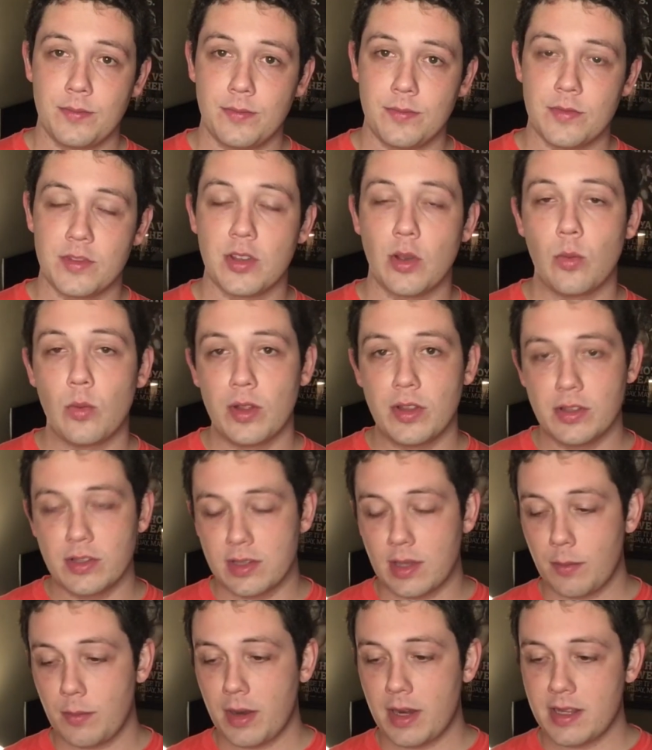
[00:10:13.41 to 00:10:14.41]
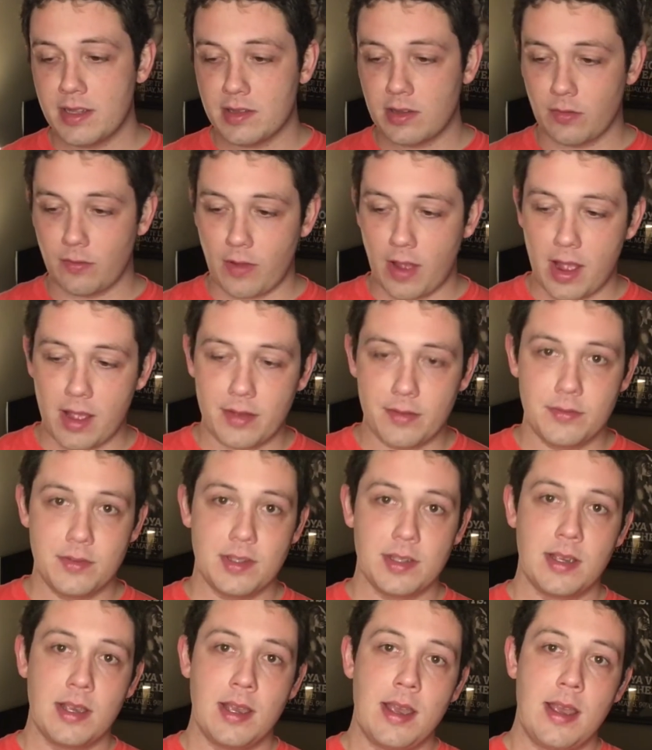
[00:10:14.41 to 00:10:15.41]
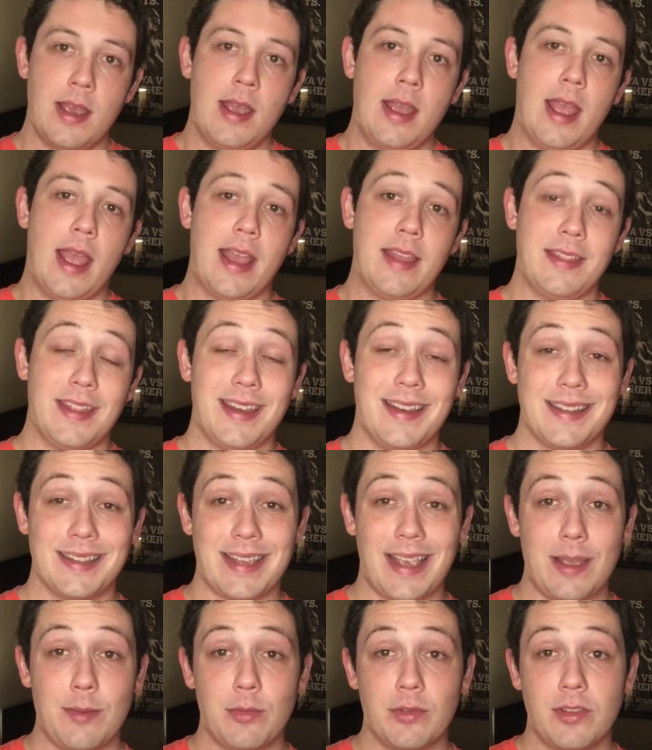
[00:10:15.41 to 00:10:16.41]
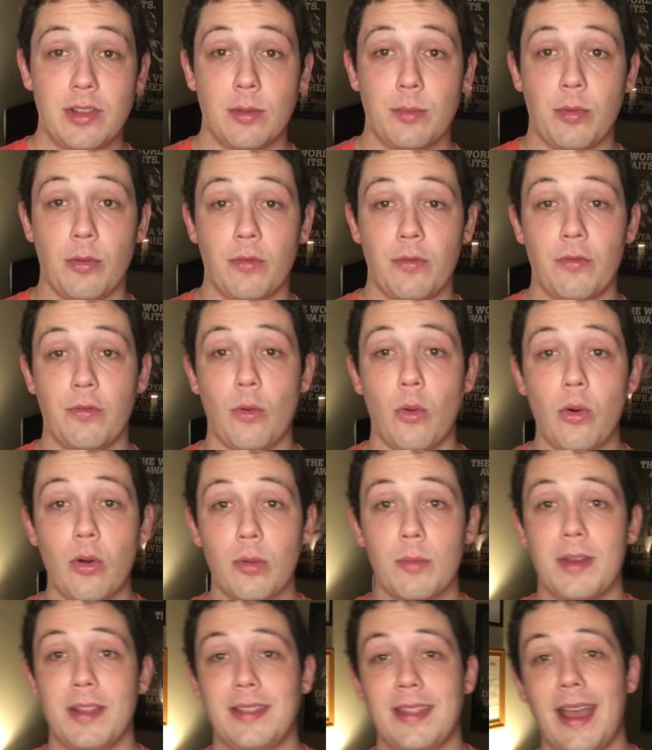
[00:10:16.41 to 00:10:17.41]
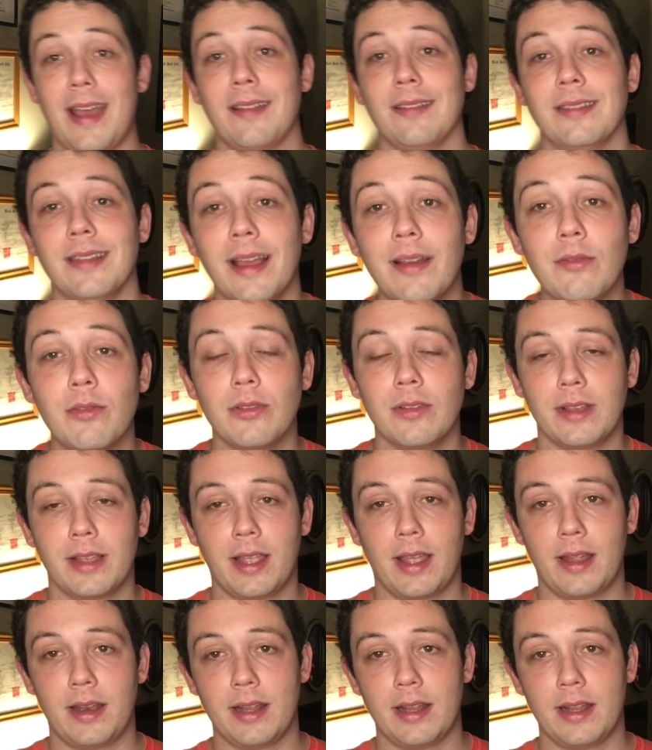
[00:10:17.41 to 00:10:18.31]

So when somebody survives and then is able to perform at that level again,